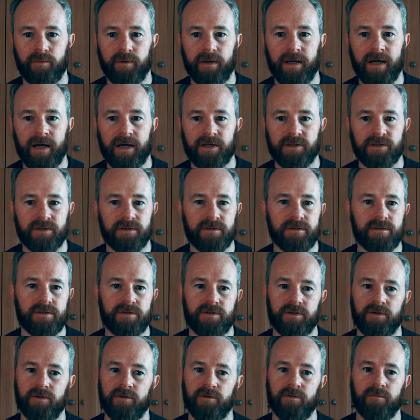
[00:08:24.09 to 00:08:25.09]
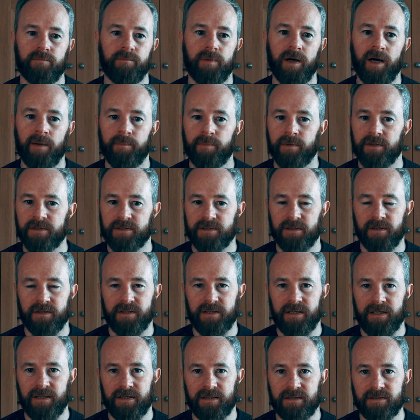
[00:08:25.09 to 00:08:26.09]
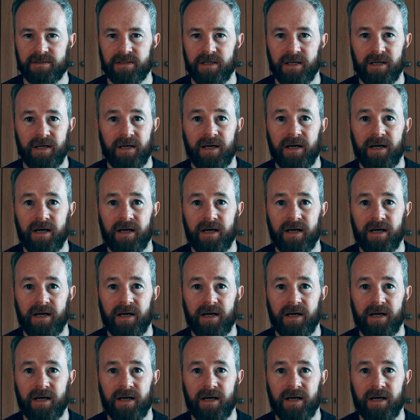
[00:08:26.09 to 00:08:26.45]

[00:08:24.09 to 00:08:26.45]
reactions to populist ideas